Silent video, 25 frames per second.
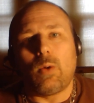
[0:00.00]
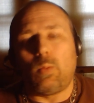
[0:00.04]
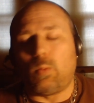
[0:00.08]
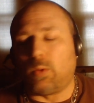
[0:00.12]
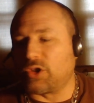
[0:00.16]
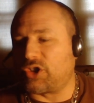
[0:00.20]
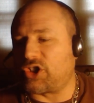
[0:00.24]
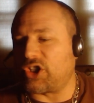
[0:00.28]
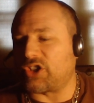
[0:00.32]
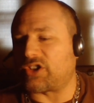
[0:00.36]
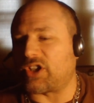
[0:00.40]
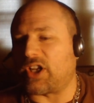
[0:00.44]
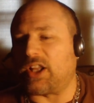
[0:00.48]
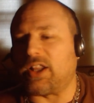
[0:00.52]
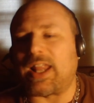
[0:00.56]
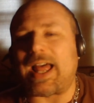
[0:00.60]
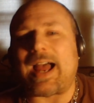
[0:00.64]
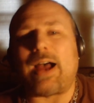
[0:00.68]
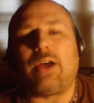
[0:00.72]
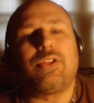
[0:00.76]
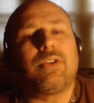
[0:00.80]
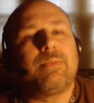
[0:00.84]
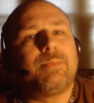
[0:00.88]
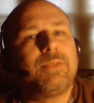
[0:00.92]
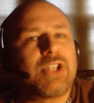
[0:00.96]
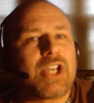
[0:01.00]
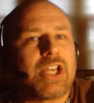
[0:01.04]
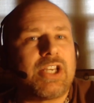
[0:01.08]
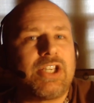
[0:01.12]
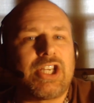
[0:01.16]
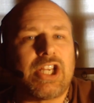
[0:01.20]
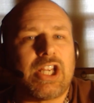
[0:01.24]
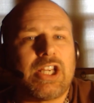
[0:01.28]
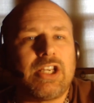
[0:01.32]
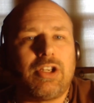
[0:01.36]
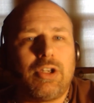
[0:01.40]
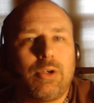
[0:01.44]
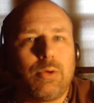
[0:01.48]
will just allow them to
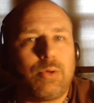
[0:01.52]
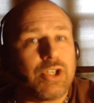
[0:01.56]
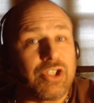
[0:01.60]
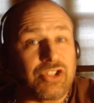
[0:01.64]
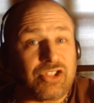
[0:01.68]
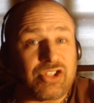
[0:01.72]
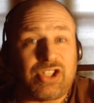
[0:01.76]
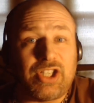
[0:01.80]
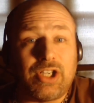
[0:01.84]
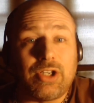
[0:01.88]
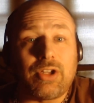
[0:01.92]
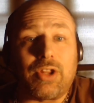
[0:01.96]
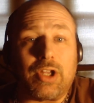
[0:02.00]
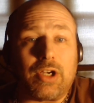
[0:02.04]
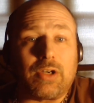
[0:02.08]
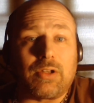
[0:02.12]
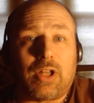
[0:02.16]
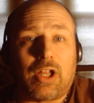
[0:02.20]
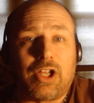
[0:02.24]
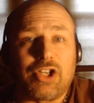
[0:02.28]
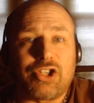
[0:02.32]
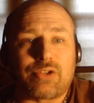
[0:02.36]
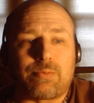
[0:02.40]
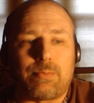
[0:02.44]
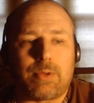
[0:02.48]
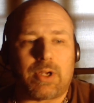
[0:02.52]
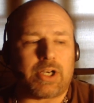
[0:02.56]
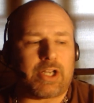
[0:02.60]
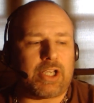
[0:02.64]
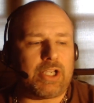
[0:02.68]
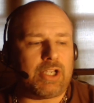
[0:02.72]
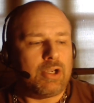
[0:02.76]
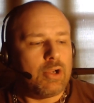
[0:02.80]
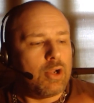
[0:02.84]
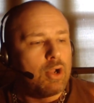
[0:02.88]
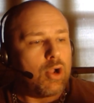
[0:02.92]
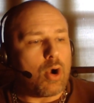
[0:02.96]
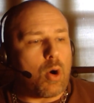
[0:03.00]
continue to steal their lunch
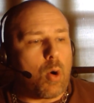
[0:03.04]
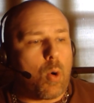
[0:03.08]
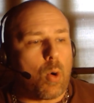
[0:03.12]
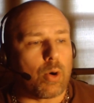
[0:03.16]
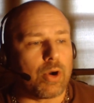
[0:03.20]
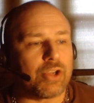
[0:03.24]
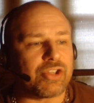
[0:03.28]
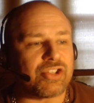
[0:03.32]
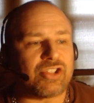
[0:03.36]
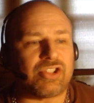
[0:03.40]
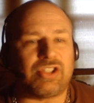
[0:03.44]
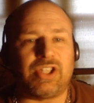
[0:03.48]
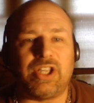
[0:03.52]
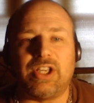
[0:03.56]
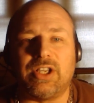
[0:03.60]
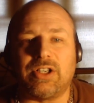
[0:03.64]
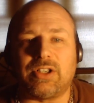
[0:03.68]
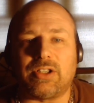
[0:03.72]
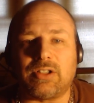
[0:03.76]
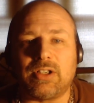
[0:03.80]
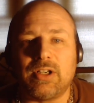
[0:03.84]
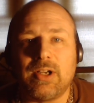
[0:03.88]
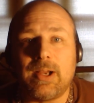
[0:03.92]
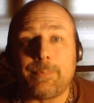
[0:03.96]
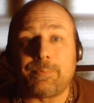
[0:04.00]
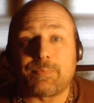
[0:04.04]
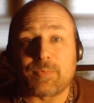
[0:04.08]
money or steal